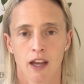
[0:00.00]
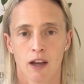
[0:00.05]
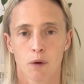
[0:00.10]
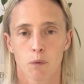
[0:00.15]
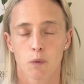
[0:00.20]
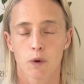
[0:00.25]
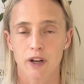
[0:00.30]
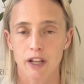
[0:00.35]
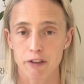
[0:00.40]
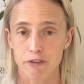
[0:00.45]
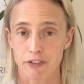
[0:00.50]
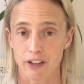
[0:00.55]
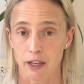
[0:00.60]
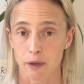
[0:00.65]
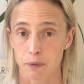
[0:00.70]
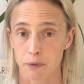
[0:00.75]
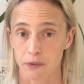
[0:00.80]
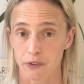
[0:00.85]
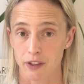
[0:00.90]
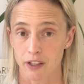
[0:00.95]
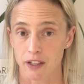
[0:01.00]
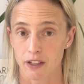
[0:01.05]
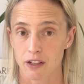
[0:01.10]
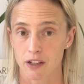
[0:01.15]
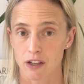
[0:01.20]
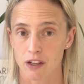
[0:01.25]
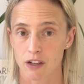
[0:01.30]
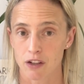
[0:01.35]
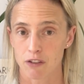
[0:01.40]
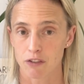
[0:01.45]
What I found was that
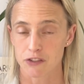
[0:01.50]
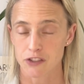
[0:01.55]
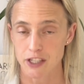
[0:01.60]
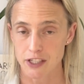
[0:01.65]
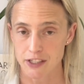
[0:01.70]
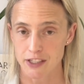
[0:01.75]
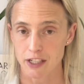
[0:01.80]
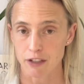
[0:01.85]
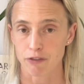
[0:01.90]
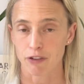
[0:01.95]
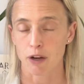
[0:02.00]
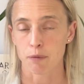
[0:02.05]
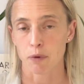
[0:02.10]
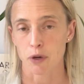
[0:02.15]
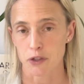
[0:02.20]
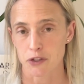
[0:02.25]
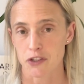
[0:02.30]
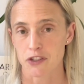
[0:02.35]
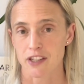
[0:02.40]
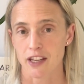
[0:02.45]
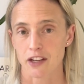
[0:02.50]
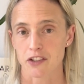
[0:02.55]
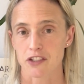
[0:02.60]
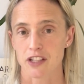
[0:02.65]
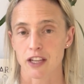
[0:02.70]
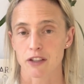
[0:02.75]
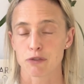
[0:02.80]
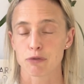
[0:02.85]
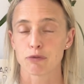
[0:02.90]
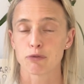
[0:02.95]
cystic fibrosis
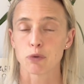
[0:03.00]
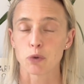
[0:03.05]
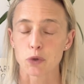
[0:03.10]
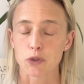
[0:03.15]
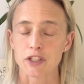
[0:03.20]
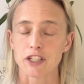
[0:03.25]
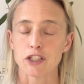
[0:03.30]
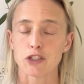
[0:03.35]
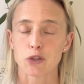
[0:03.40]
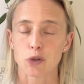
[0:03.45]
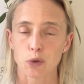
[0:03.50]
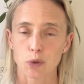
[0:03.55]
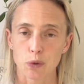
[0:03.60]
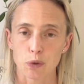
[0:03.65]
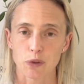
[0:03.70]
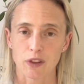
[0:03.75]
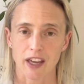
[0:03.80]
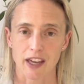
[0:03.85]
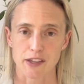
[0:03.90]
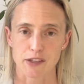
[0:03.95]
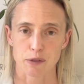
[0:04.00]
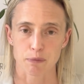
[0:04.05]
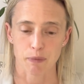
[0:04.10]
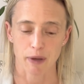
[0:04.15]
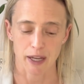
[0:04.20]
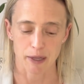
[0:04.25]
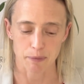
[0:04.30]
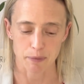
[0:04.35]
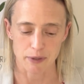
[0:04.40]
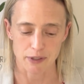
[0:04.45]
actually has 42,000
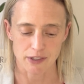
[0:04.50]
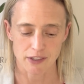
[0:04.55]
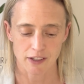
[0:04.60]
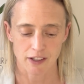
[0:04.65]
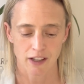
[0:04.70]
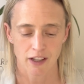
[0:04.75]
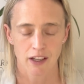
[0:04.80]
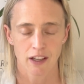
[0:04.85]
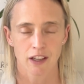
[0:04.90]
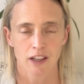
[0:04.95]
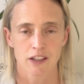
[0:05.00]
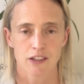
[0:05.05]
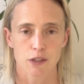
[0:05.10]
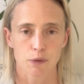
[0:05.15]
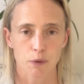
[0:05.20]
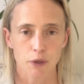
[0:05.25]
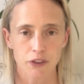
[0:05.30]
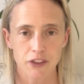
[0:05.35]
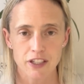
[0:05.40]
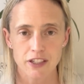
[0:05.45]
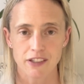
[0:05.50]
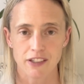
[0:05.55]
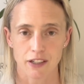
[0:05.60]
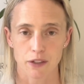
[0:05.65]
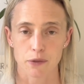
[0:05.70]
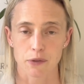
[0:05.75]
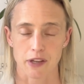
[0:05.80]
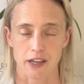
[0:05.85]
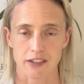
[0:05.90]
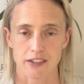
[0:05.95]
papers. So what this
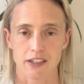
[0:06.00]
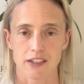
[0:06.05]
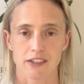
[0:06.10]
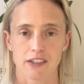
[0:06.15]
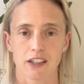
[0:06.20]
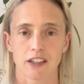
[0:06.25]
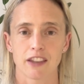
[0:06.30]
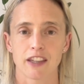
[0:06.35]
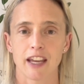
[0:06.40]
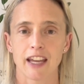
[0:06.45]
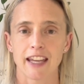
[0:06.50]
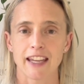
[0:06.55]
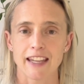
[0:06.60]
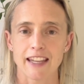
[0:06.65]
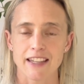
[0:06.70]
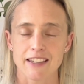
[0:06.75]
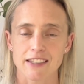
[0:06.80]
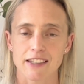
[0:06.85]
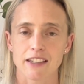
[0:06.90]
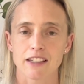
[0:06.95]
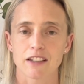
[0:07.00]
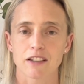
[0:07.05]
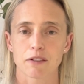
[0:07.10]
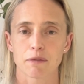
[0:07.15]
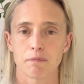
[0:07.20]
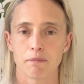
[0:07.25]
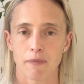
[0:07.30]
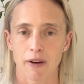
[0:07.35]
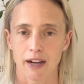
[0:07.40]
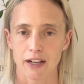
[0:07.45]
tells us is that there isn't
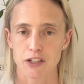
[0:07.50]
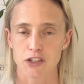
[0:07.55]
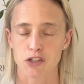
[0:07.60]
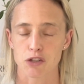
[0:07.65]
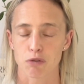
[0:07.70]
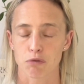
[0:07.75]
much